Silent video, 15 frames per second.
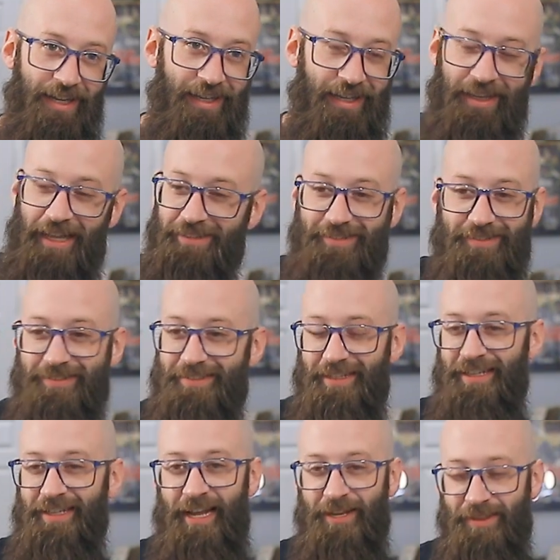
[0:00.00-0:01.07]

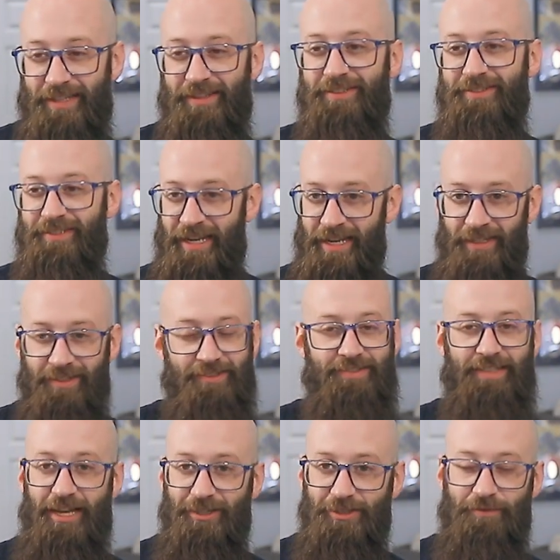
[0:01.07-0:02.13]
I think there's a
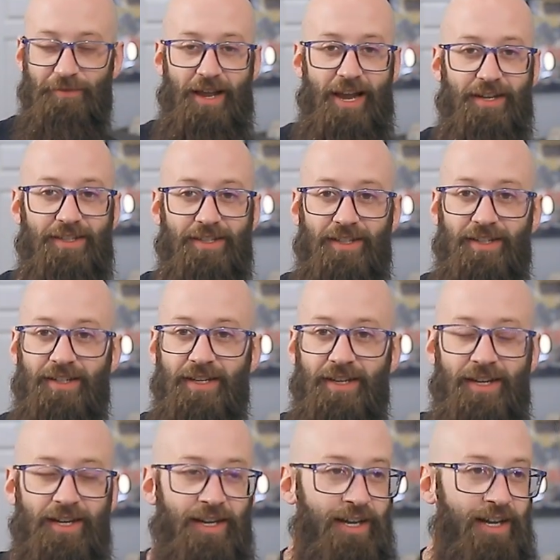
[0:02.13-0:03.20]
nostalgia factor.
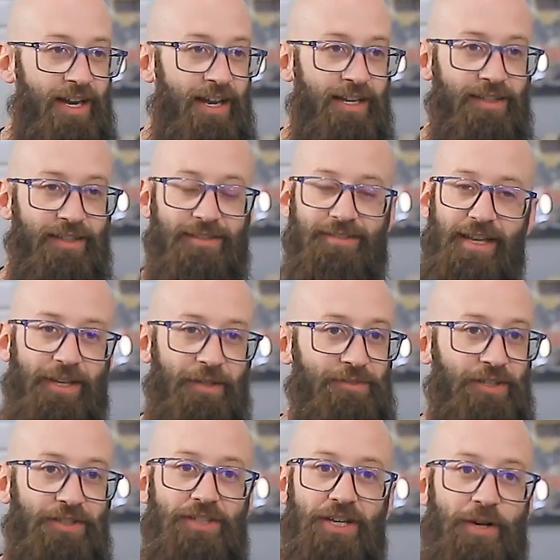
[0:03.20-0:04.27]
And
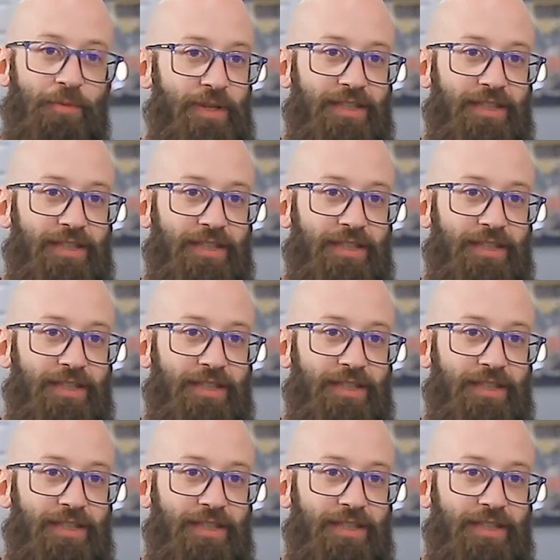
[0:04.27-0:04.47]
executives aren't dumb.